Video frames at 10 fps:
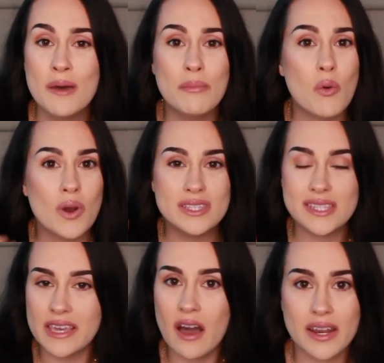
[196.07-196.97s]
but once
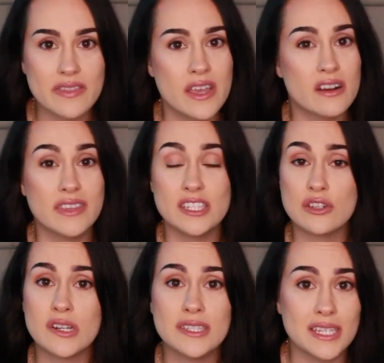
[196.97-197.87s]
they got in there and they
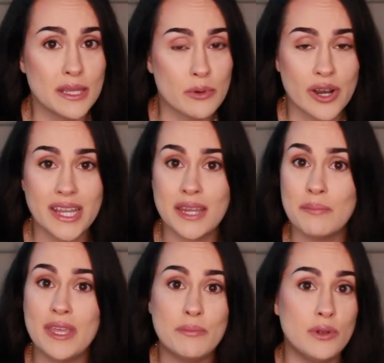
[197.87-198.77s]
started deliberating,
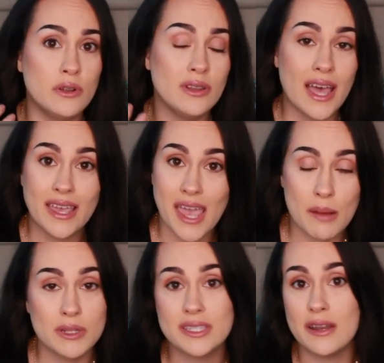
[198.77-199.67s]
people like
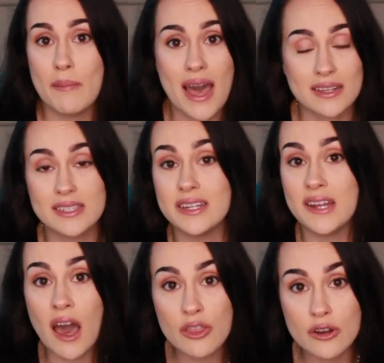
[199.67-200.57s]
Hamilton and Madison
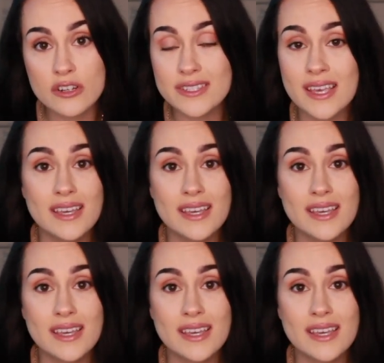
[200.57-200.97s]
and others